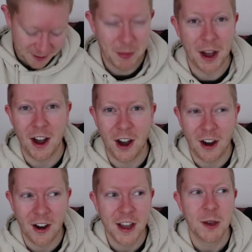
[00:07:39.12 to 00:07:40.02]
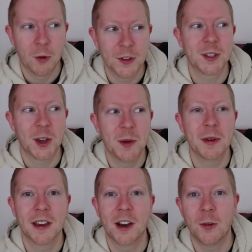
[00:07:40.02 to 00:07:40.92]
But I want to go
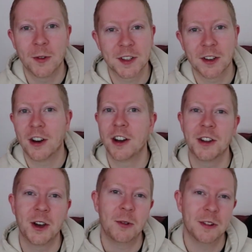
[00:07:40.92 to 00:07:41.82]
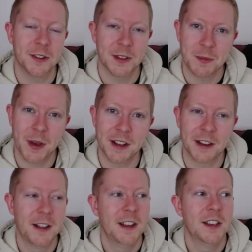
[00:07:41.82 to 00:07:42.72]
bigger, I want to go harder, I want to do this
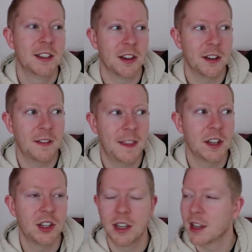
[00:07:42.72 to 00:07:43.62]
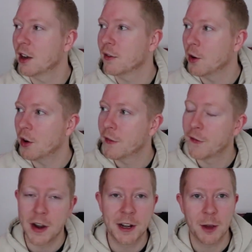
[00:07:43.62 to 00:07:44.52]
better. So this year I've got a
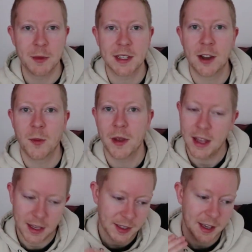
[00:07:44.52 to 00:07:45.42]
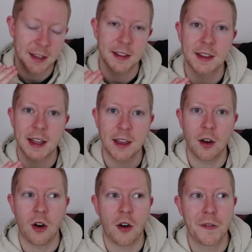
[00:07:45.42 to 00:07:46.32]
friend coming to help me. He's taking the
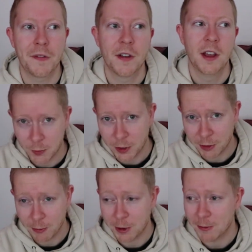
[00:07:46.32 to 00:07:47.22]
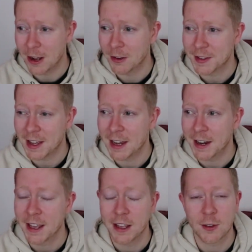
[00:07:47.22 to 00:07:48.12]
day off, and we're going to run around
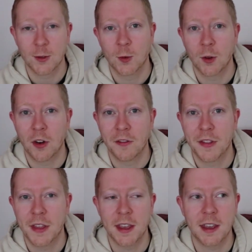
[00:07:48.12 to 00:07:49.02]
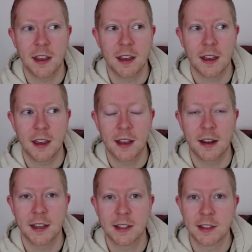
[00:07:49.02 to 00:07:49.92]
and hit all of the
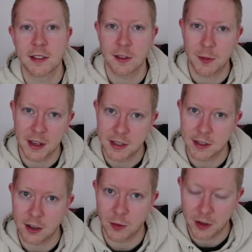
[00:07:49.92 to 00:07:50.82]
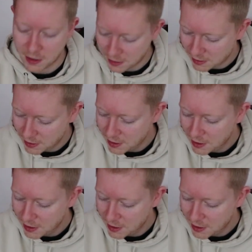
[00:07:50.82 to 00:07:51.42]
hit lists of the places that I'm going to